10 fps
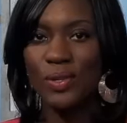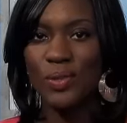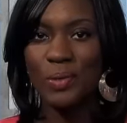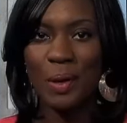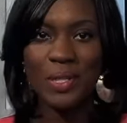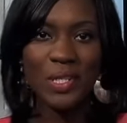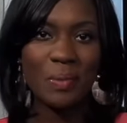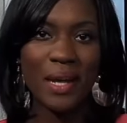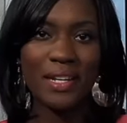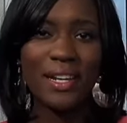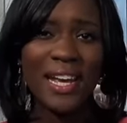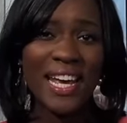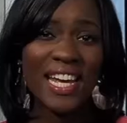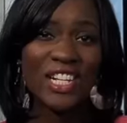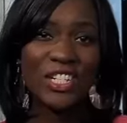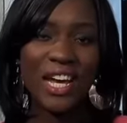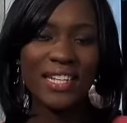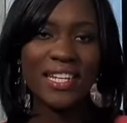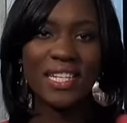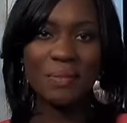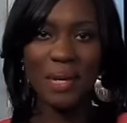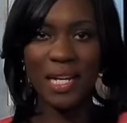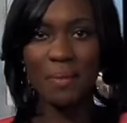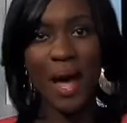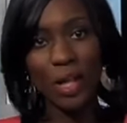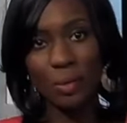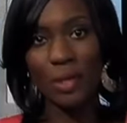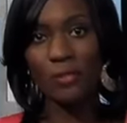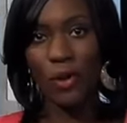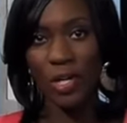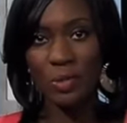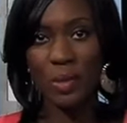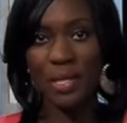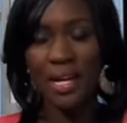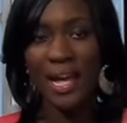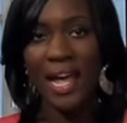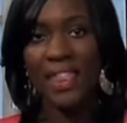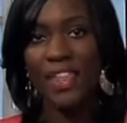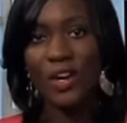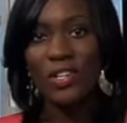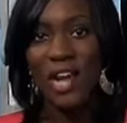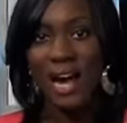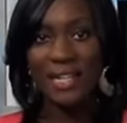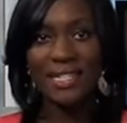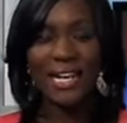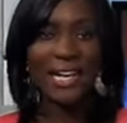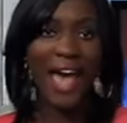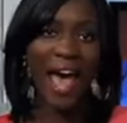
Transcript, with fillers: students participated and just as many Bellarmine freshmen and their Knights in